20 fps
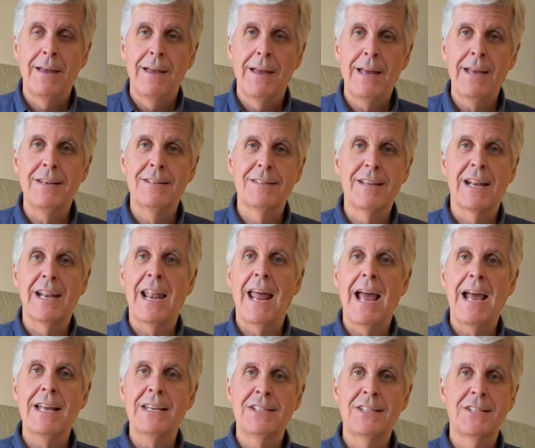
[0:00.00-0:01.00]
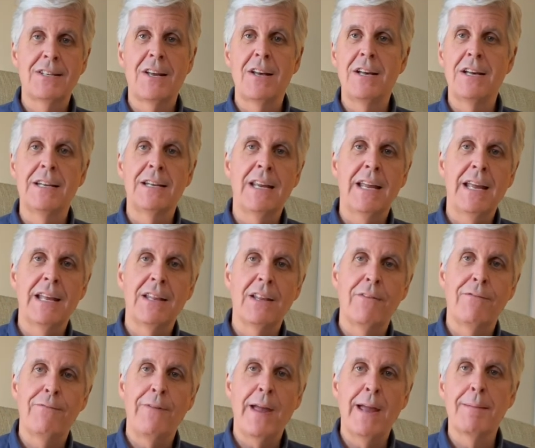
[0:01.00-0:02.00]
He's the last son in
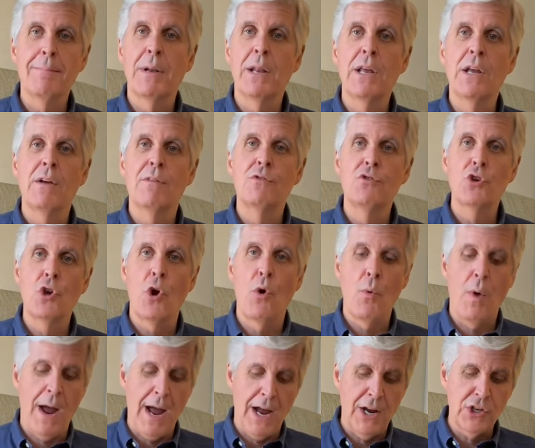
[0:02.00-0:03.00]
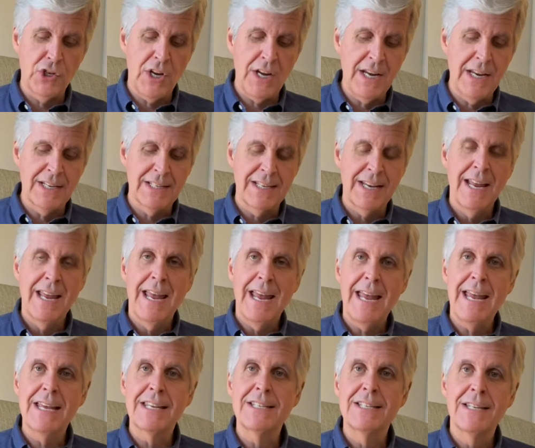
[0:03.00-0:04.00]
the family of Joash. He is,
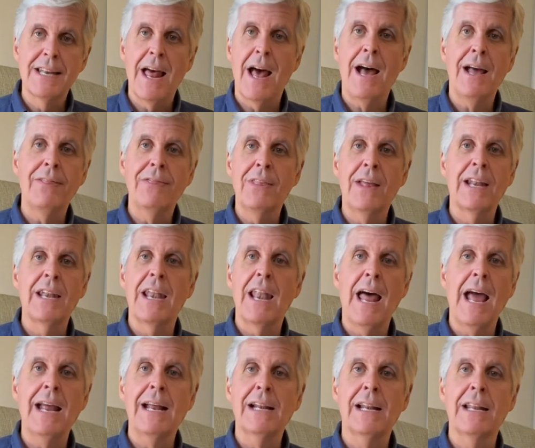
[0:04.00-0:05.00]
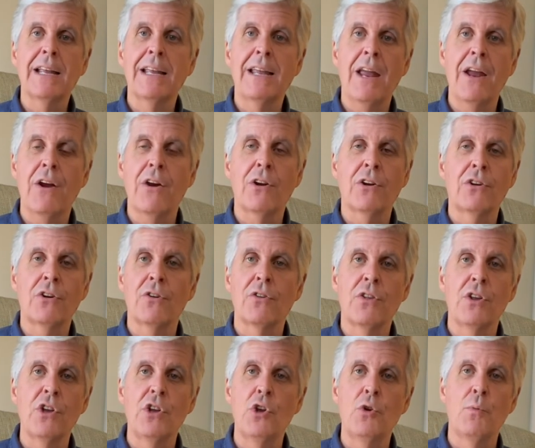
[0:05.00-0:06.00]
he is not the likely character
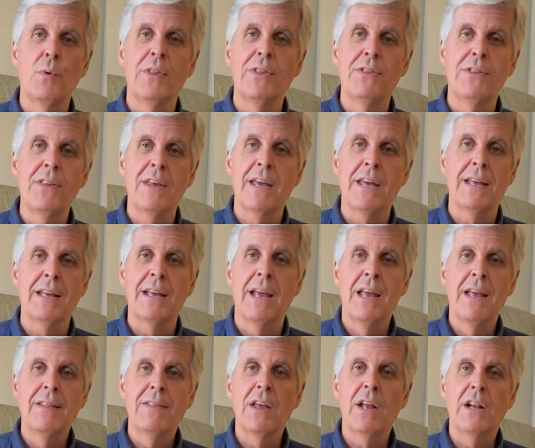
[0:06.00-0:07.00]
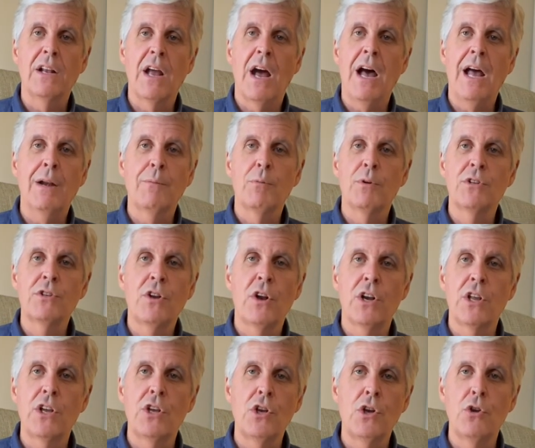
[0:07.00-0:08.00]
that you would think that God was going
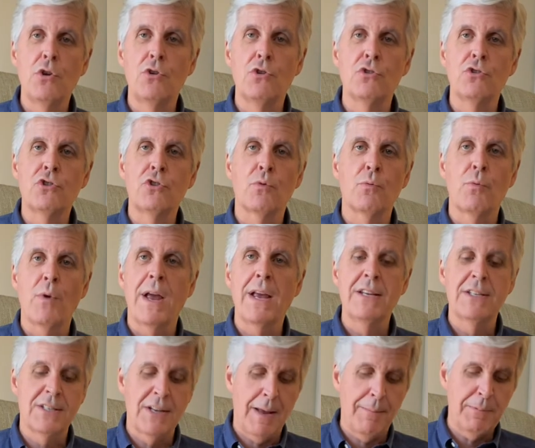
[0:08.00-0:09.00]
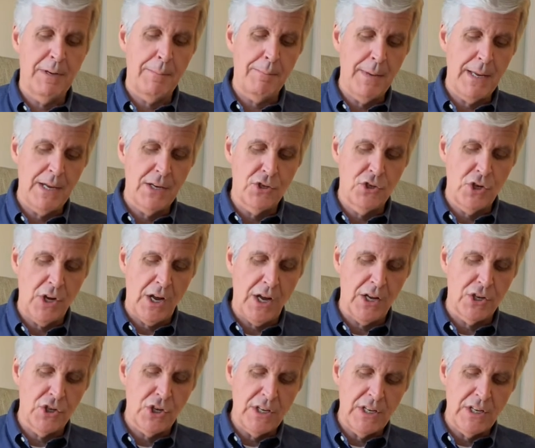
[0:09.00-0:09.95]
to use to raise up to be a judge.